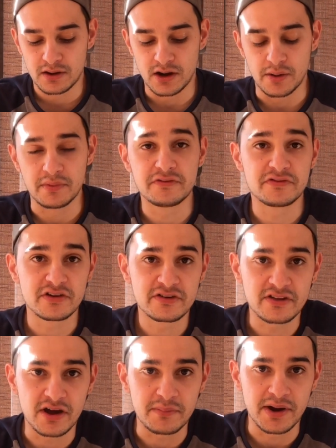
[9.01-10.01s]
I'm a
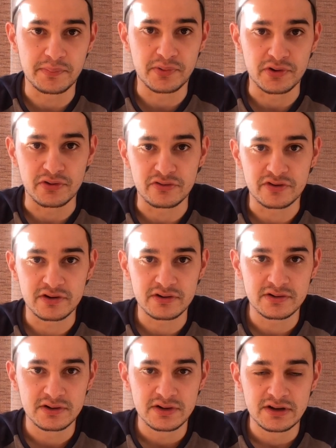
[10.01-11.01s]
first-time Apple user,
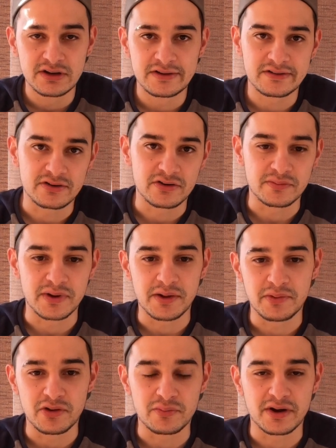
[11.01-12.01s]
so
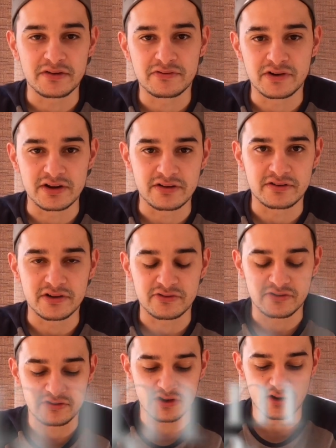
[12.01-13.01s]
maybe you might find this
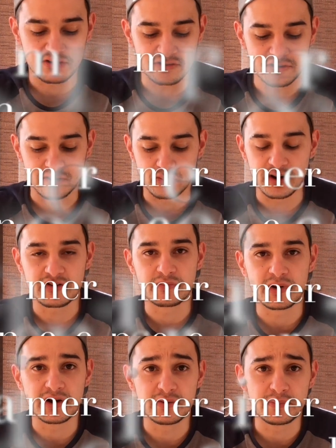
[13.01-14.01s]
interesting. So what's
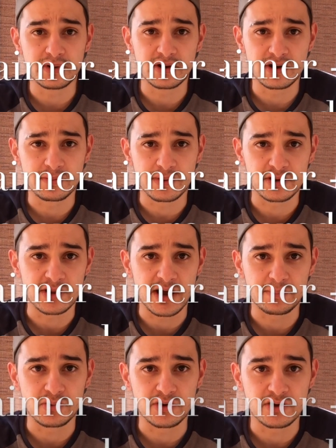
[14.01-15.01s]
my opinion about the
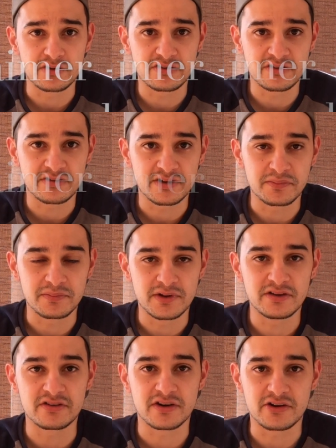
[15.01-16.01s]
Apple ecosystem?
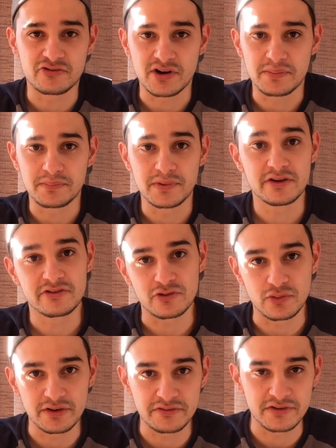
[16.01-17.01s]
Is it a trap? Is it
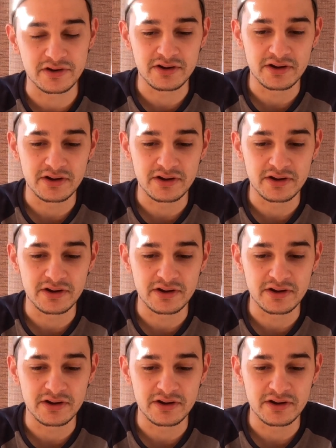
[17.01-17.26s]
worth it?